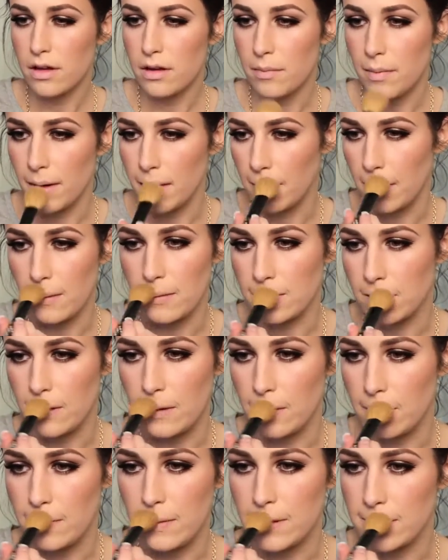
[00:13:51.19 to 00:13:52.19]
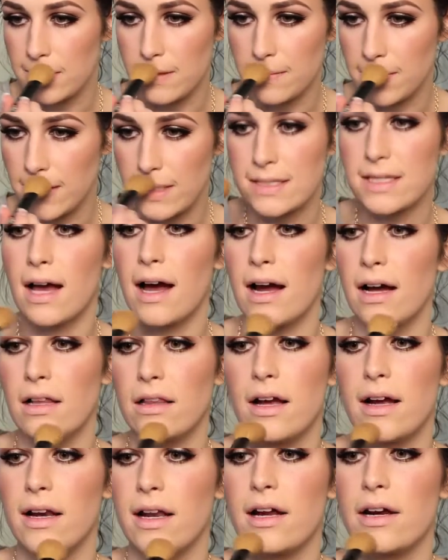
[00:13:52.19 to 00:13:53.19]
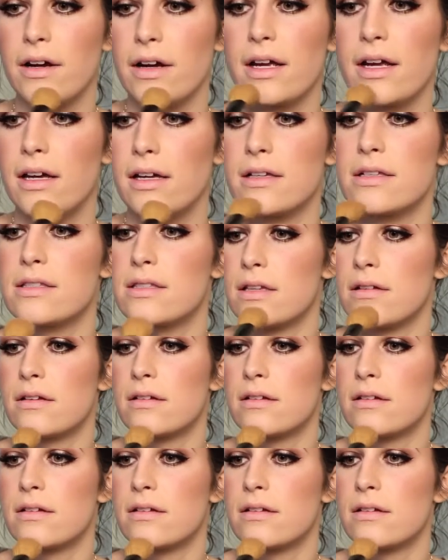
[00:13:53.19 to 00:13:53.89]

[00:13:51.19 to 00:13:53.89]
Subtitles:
my nose a little bit in some of these highlight areas.